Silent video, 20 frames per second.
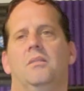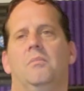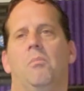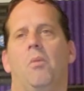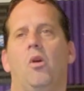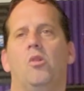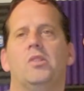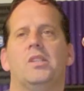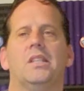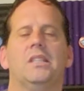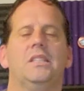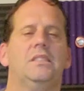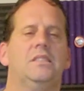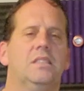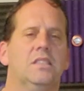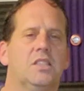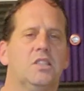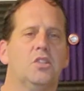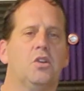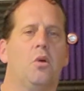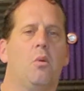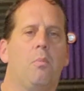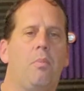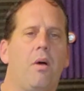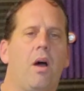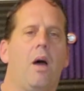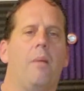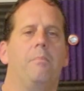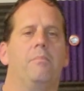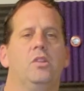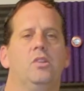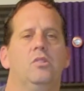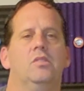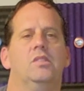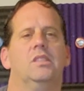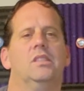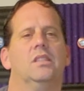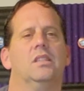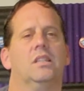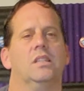mostly disco pop
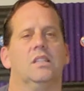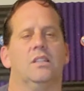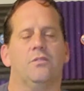music.